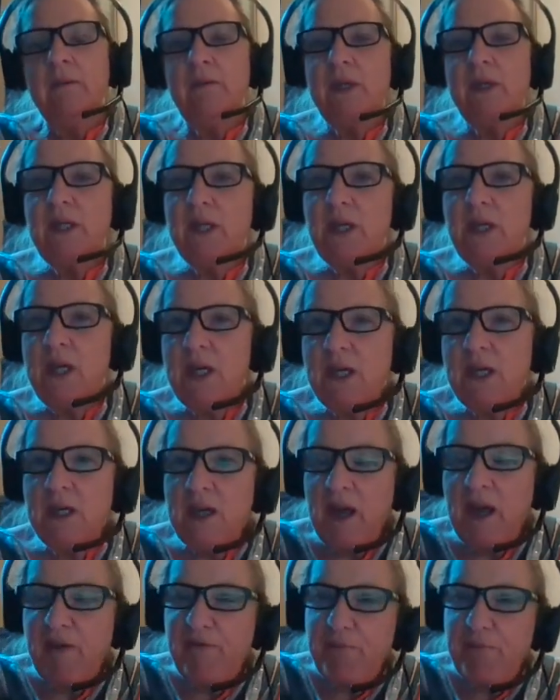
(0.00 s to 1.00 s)
Then you need
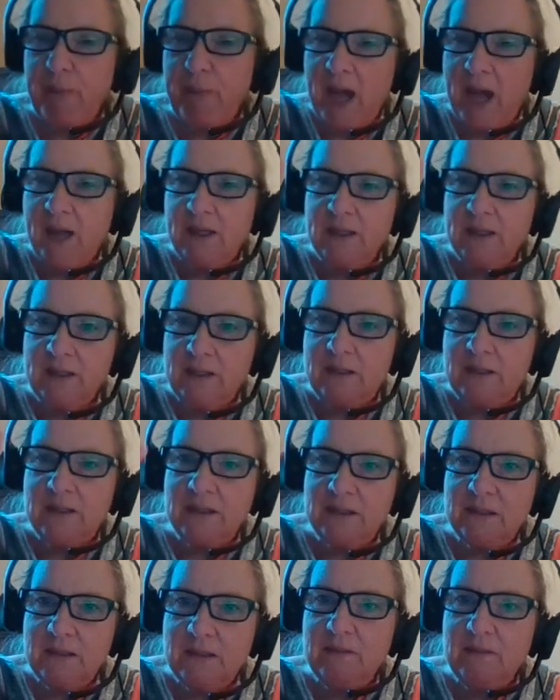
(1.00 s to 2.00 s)
enough
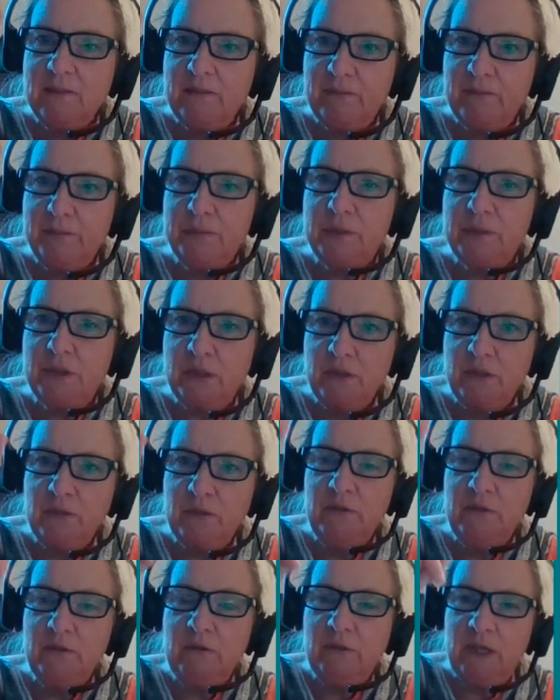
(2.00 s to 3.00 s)
markers
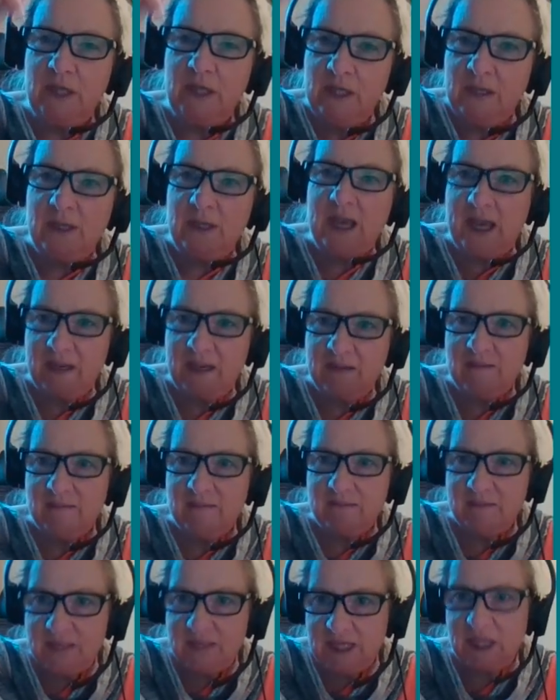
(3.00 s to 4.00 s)
to in that
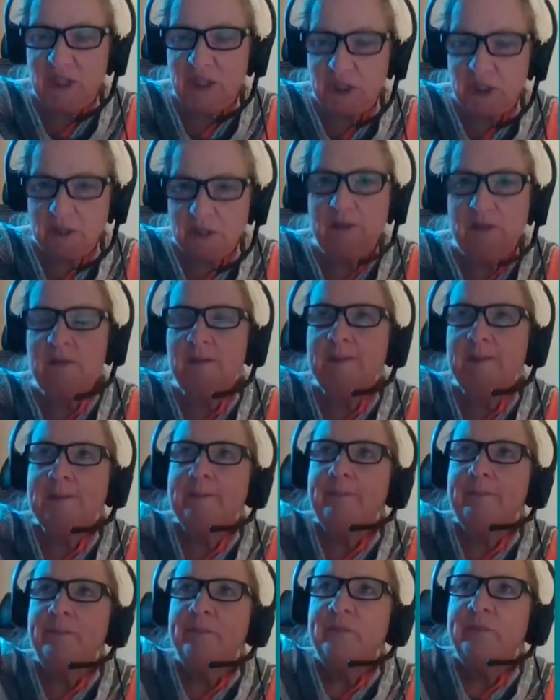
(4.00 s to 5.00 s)
section
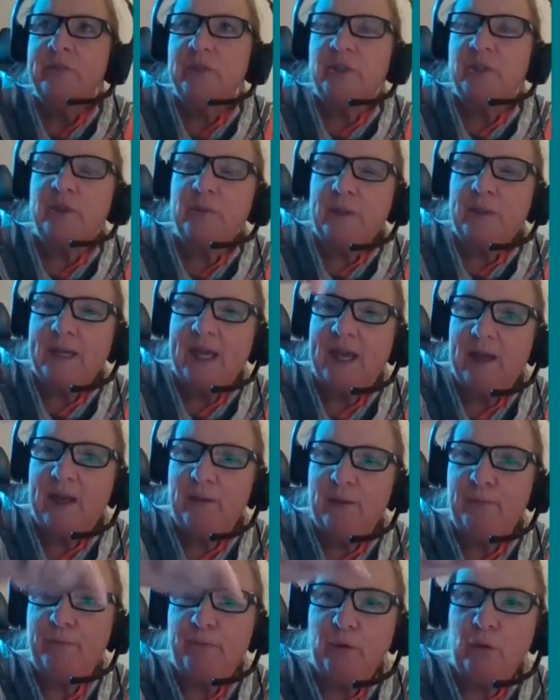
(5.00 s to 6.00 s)
to
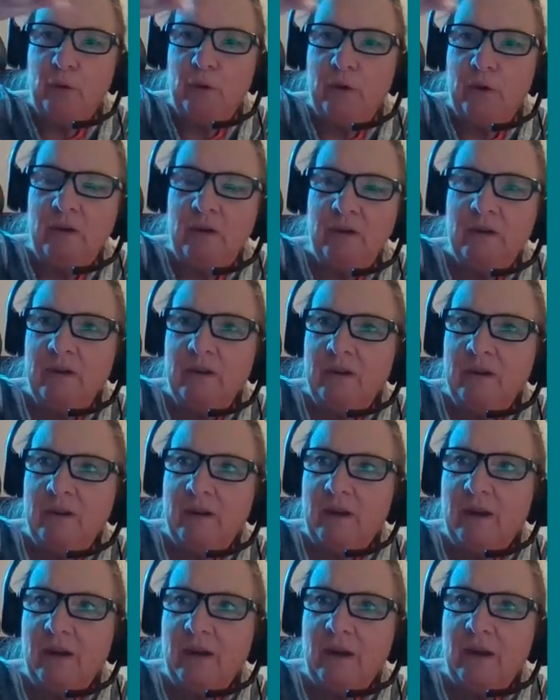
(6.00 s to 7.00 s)
account for
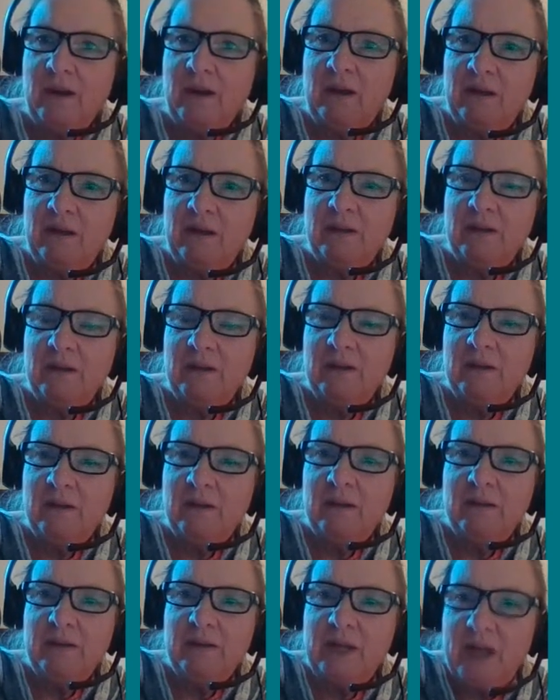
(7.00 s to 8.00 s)
uh,
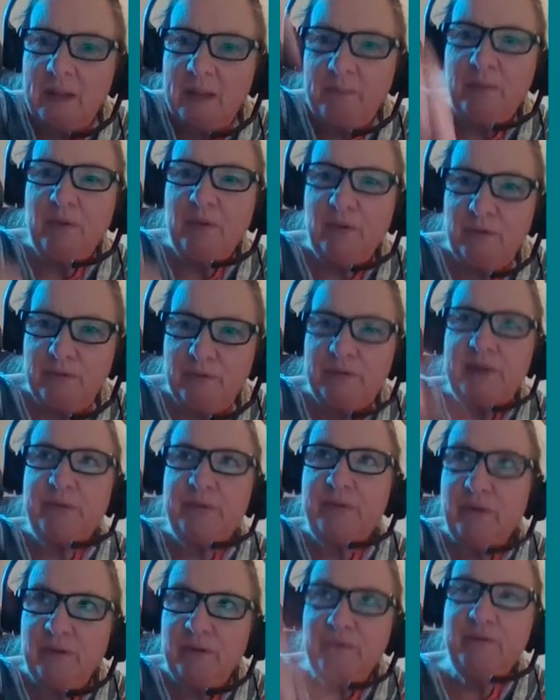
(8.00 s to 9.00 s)
the number of
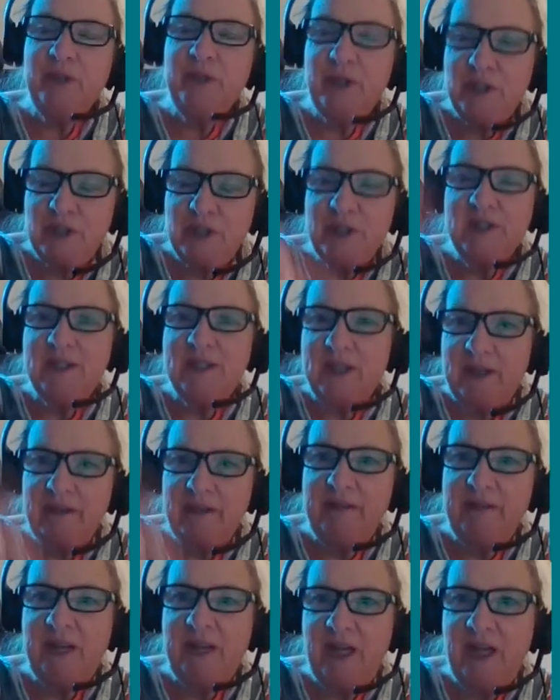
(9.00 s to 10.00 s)
different versions that
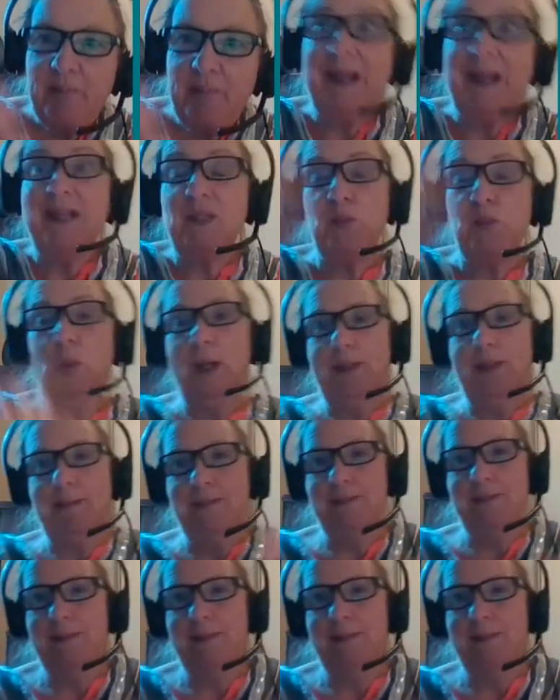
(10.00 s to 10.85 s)
are there plus one.